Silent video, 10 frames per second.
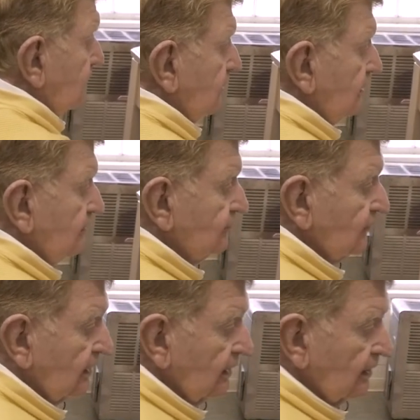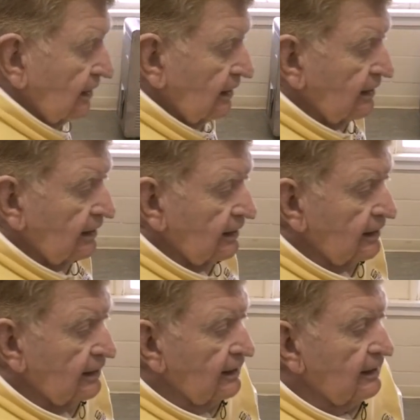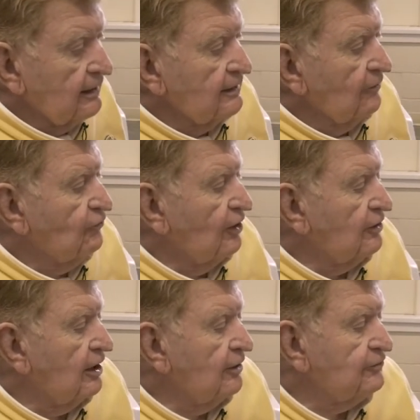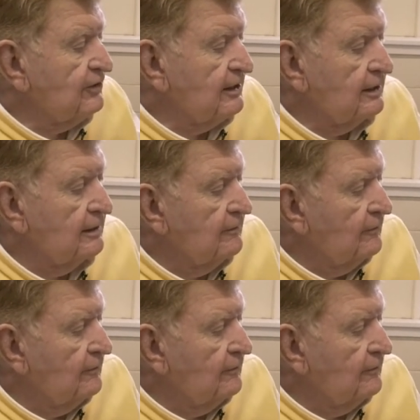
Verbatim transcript: uh, uh, fought off the,